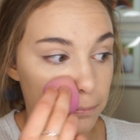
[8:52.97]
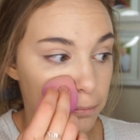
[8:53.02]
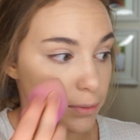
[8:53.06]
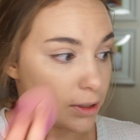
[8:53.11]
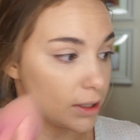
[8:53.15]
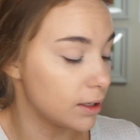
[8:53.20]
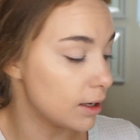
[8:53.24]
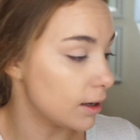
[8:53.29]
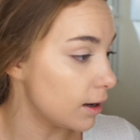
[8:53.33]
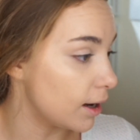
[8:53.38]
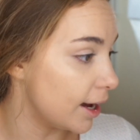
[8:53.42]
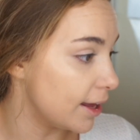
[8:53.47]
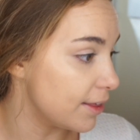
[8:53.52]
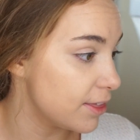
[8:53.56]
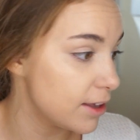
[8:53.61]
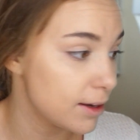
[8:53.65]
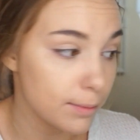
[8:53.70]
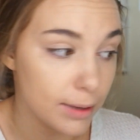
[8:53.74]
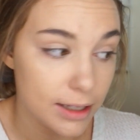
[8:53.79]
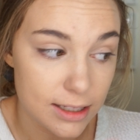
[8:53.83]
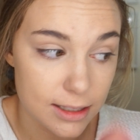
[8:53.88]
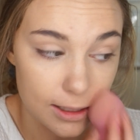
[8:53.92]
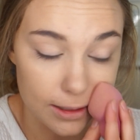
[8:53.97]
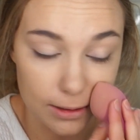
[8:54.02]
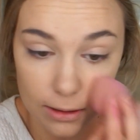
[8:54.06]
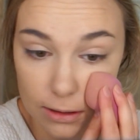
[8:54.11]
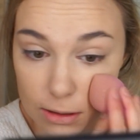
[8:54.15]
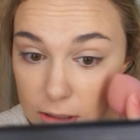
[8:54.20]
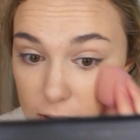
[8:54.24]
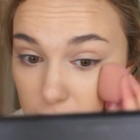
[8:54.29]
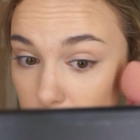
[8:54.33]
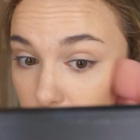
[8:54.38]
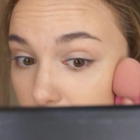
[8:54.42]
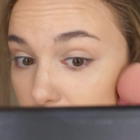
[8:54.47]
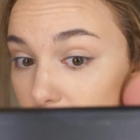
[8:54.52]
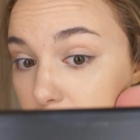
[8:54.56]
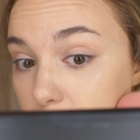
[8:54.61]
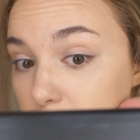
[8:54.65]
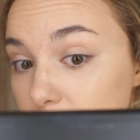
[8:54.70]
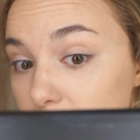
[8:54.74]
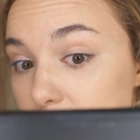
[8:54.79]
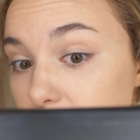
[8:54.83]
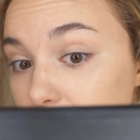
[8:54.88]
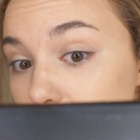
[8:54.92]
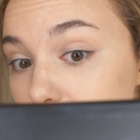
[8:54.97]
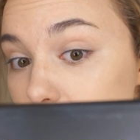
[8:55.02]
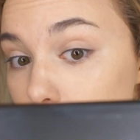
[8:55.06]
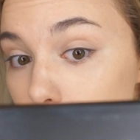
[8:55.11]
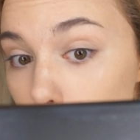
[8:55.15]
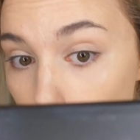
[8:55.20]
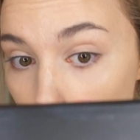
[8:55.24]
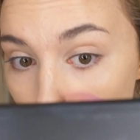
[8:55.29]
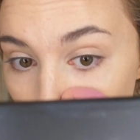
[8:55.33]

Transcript: But I think my skin looks good right now.